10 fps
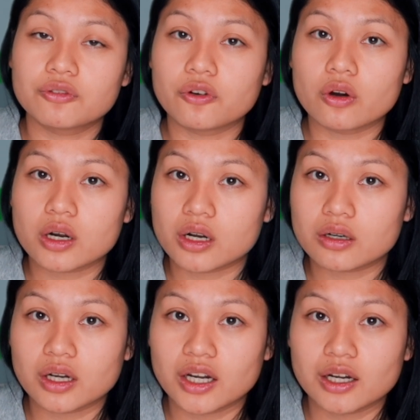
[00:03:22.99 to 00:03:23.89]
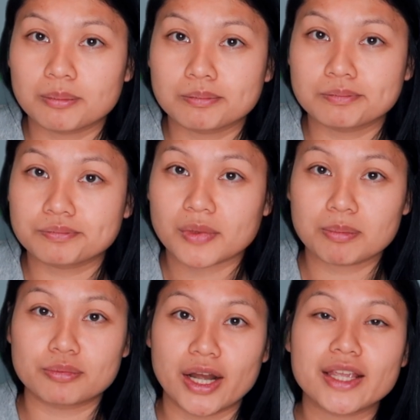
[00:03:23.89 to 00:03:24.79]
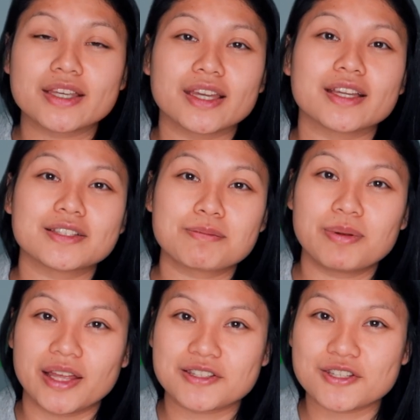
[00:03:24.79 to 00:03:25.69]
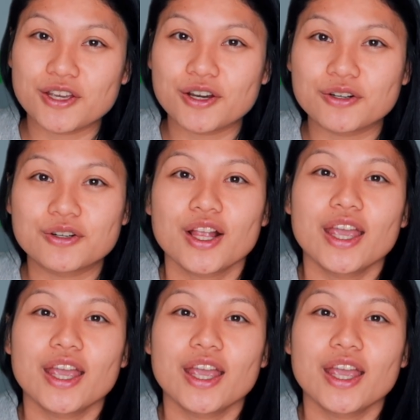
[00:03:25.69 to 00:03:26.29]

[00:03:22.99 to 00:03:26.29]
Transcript: for um, breaking the plateau.